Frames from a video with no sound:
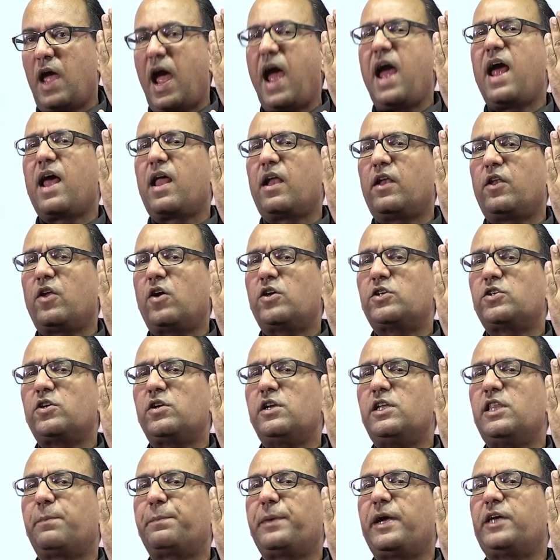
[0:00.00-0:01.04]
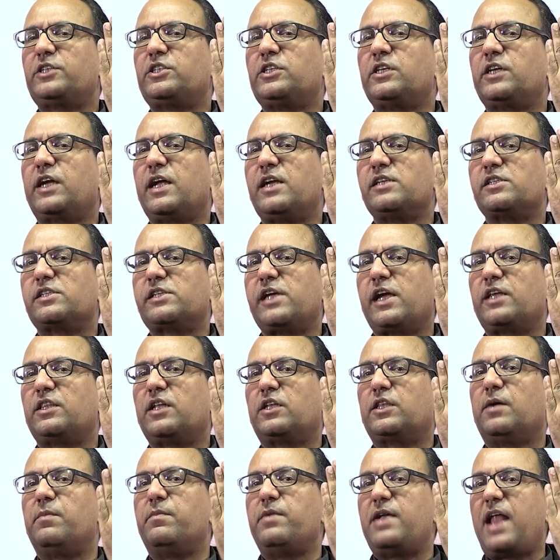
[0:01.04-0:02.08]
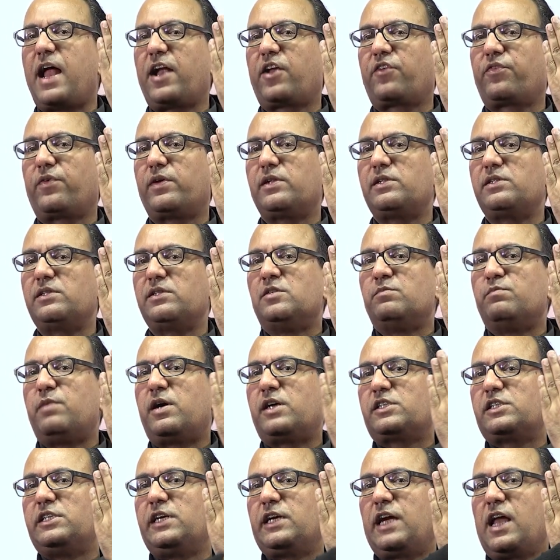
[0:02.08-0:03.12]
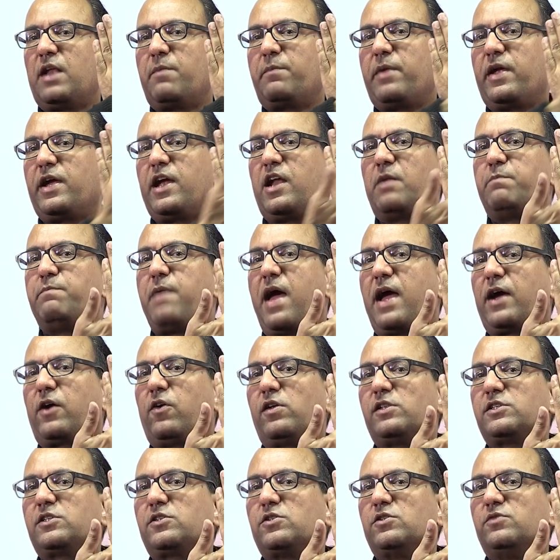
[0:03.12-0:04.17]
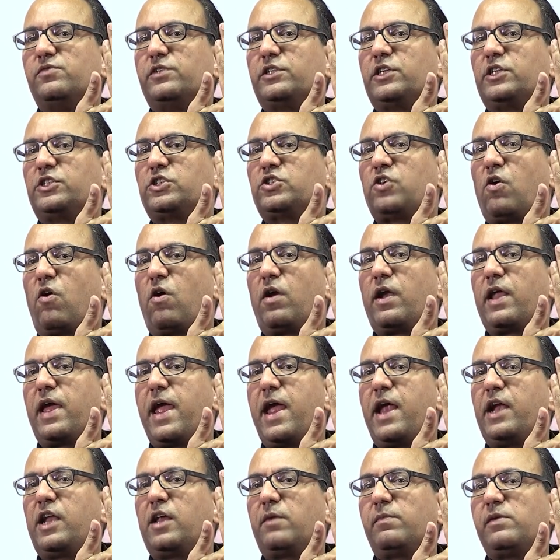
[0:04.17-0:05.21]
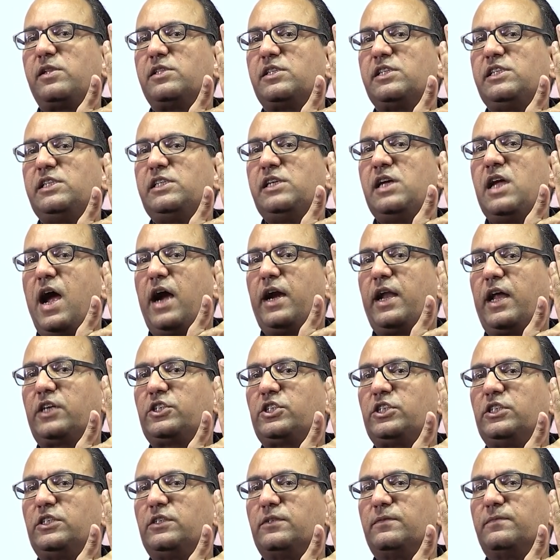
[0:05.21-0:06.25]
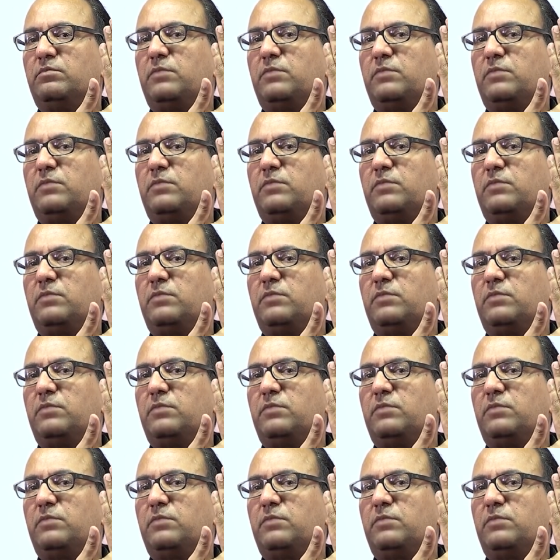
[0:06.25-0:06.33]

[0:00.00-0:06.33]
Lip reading: And not only the patient can take the thumb lateral, but he can bring it back also, which is called ADD, adduction.